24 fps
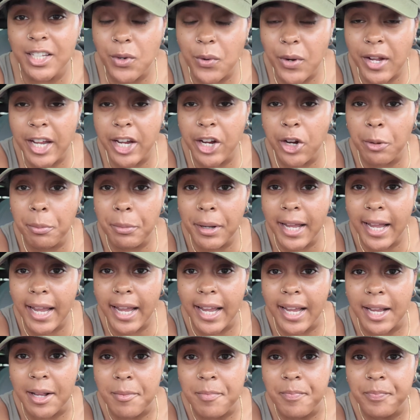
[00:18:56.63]
You hear
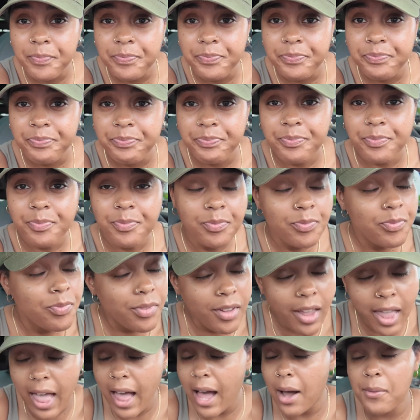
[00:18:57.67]
me?
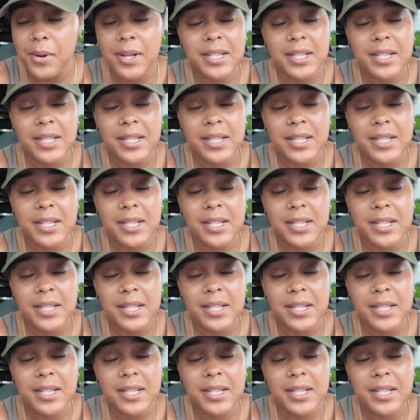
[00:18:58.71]
I